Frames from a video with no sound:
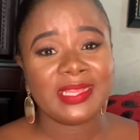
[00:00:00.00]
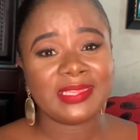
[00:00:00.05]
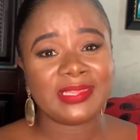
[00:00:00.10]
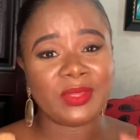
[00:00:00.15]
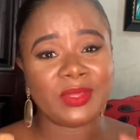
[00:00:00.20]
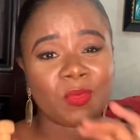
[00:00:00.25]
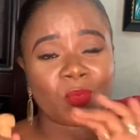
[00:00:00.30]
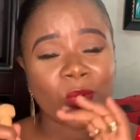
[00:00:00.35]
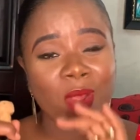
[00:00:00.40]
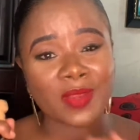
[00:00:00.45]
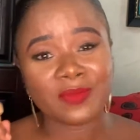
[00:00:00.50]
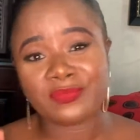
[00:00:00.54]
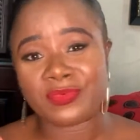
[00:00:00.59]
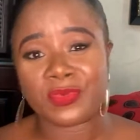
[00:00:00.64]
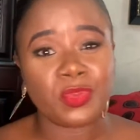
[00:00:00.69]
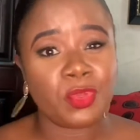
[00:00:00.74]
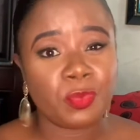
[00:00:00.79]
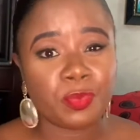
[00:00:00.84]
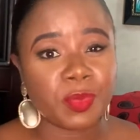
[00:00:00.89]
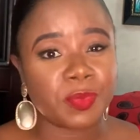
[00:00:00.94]
the wine for
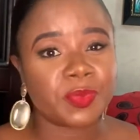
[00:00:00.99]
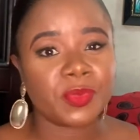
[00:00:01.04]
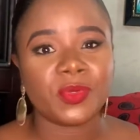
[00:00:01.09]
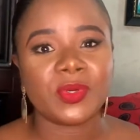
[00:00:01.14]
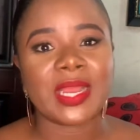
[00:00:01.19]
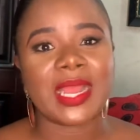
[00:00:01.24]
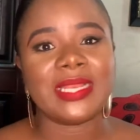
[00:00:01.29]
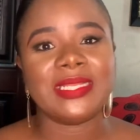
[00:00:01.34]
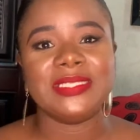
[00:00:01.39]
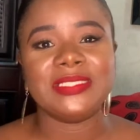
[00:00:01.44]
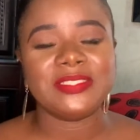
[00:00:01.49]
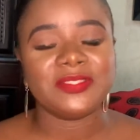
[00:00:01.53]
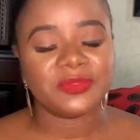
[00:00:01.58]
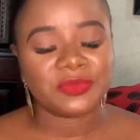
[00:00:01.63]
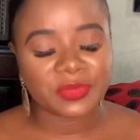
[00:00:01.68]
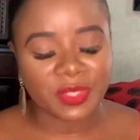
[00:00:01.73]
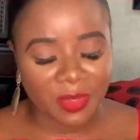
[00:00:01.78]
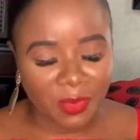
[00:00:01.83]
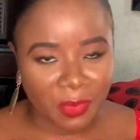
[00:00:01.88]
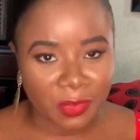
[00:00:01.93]
you people, and it didn't
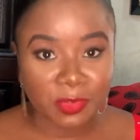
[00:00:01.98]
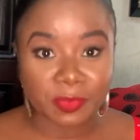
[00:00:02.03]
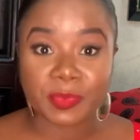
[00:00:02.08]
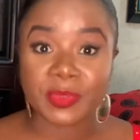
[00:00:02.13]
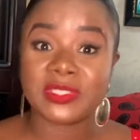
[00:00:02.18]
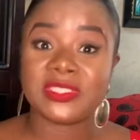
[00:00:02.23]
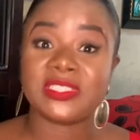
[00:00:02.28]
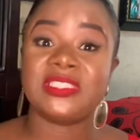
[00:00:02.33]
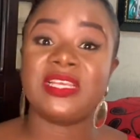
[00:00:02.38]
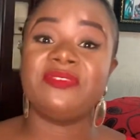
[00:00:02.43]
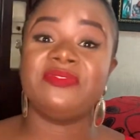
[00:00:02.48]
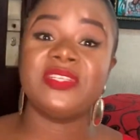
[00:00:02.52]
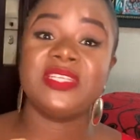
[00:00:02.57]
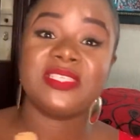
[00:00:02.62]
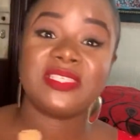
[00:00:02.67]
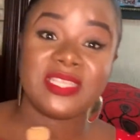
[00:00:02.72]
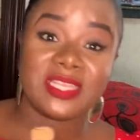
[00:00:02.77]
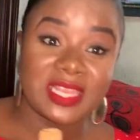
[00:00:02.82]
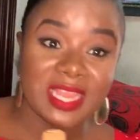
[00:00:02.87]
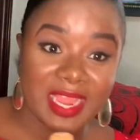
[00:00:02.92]
record. But the devil is
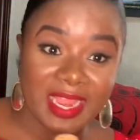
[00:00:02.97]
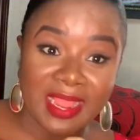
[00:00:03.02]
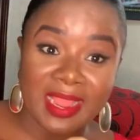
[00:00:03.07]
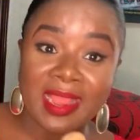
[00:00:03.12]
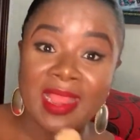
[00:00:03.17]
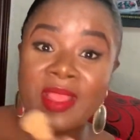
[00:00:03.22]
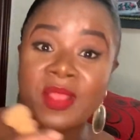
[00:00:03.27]
a liar.